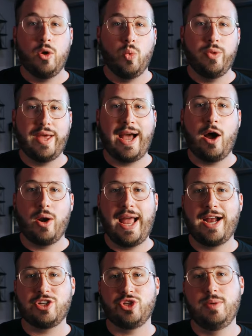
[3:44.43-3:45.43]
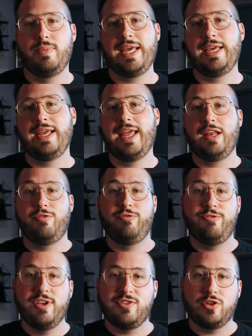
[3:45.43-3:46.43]
without actually making any
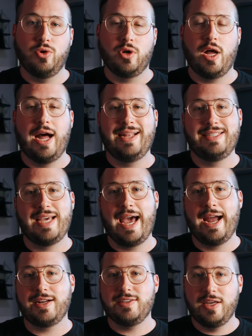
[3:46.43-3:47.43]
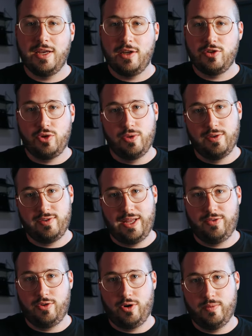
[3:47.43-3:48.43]
physical contact to the
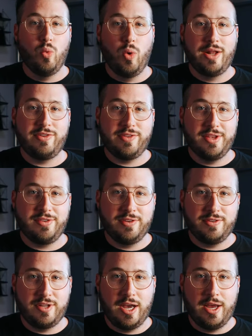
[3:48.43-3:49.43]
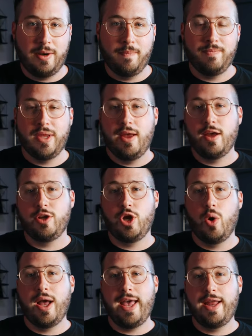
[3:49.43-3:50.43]
sensor. Once this is done,
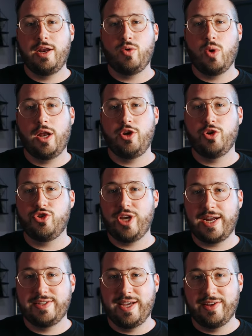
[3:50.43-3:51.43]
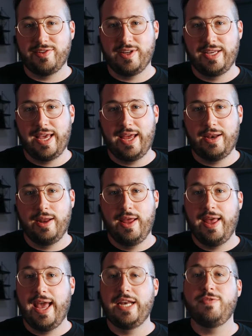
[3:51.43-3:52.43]
go ahead and run your check test again,
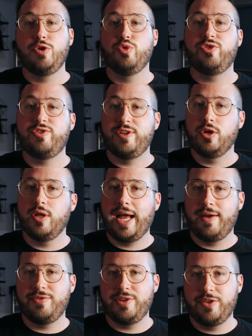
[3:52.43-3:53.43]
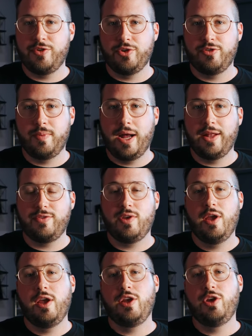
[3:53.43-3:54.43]
and if you still have sensor
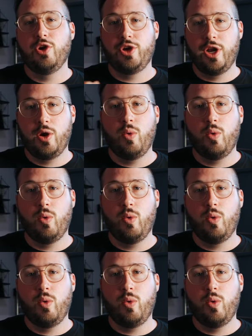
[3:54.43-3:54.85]
spots, you're gonna